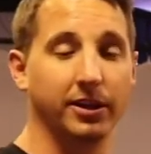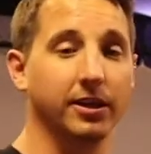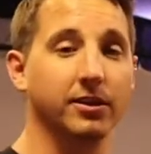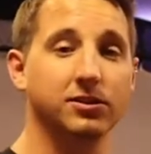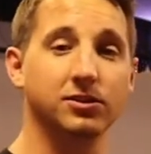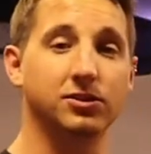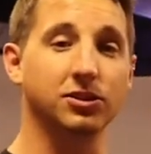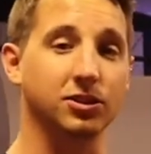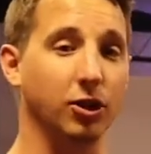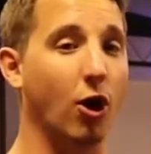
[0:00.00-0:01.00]
Again, this is
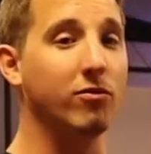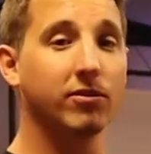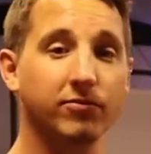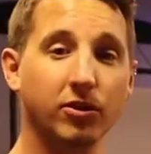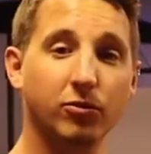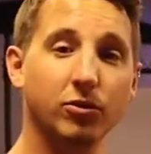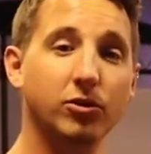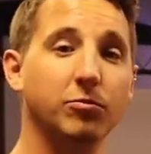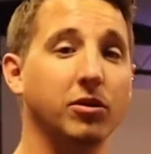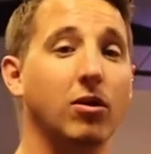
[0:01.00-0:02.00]
just an overflow
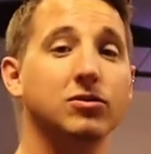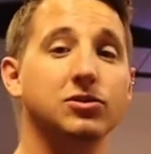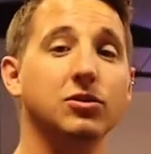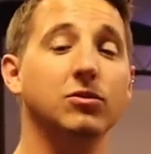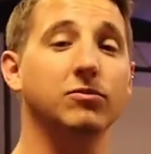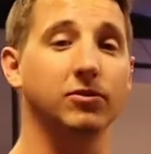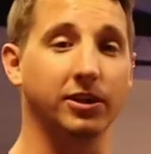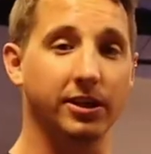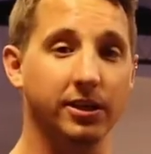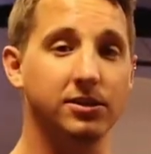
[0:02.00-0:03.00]
room, but also
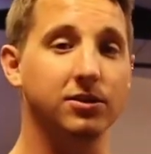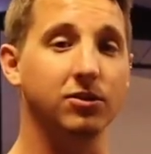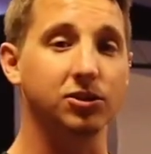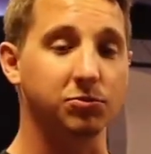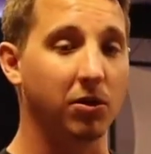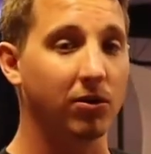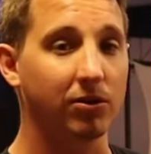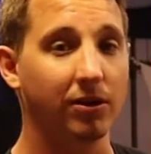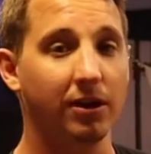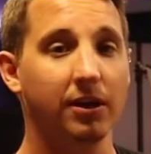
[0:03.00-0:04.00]
for kids that are
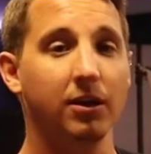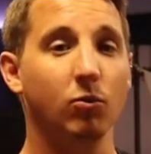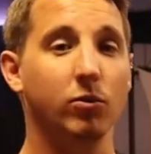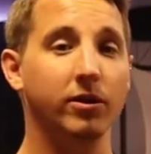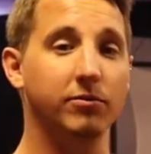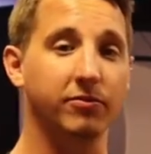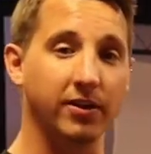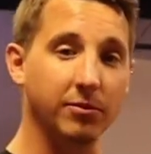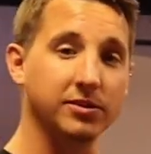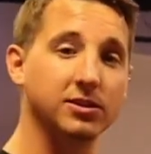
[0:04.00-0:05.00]
smaller with
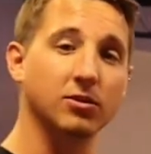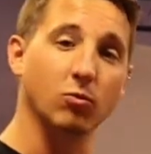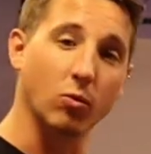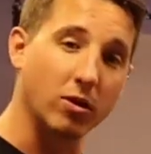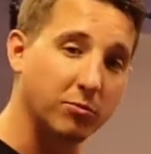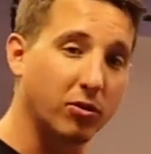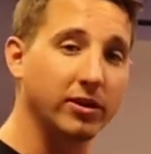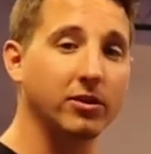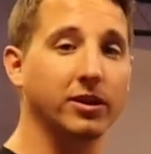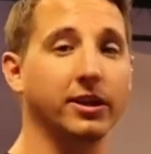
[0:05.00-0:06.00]
families that want to
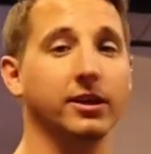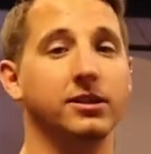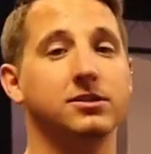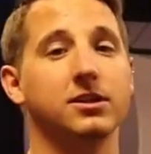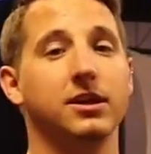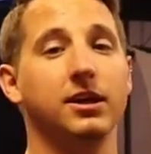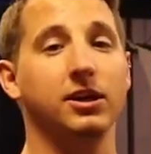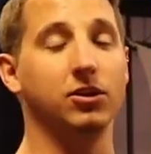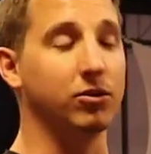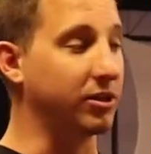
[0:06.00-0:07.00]
bring their kids,
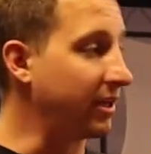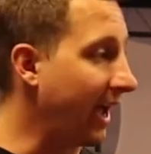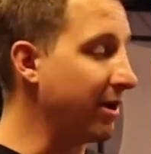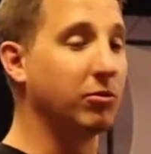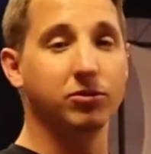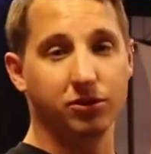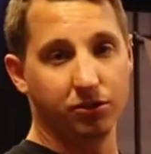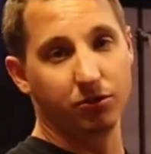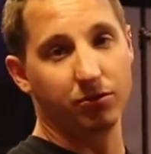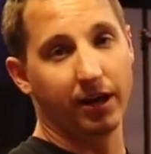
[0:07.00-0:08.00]
you're able to
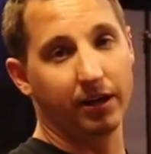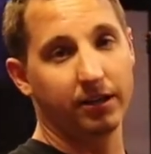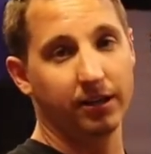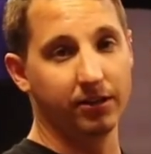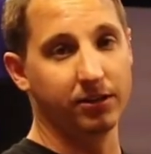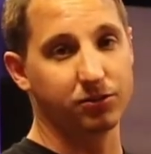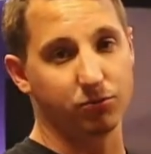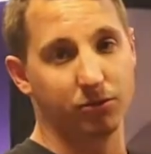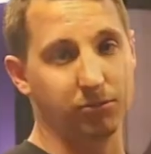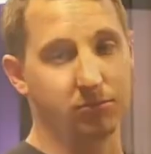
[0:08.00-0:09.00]
do that in
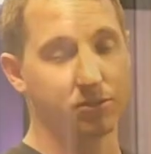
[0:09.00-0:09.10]
this room.